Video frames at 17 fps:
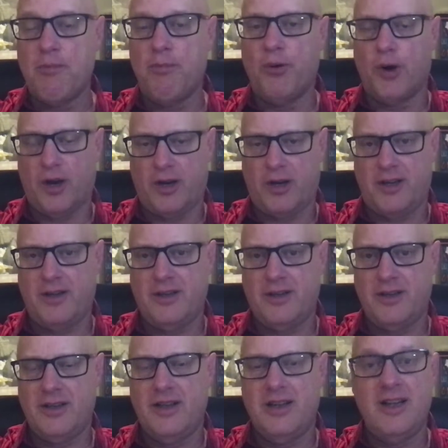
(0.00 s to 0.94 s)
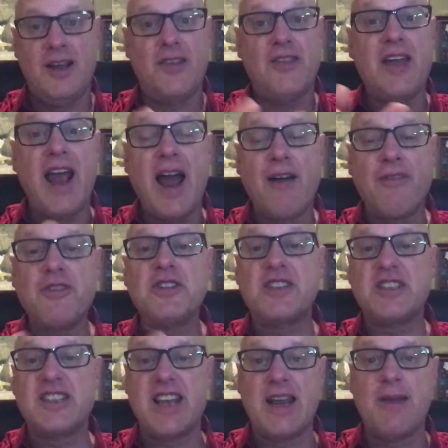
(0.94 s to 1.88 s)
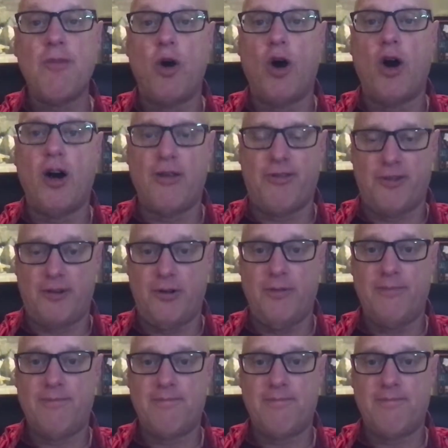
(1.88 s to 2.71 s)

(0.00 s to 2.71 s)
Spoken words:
book. They have the same author.